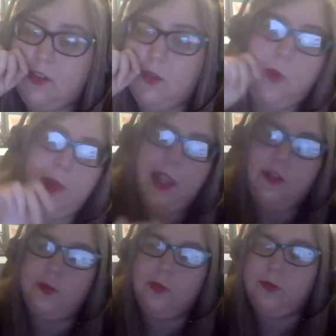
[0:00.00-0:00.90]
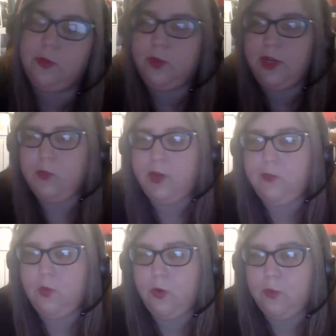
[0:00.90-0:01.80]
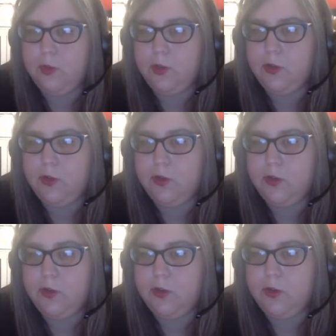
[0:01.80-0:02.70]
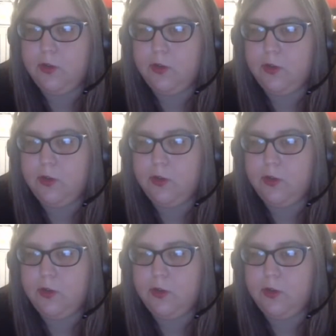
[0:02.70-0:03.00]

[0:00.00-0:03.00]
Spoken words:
you would be eligible for 2024 returning registration.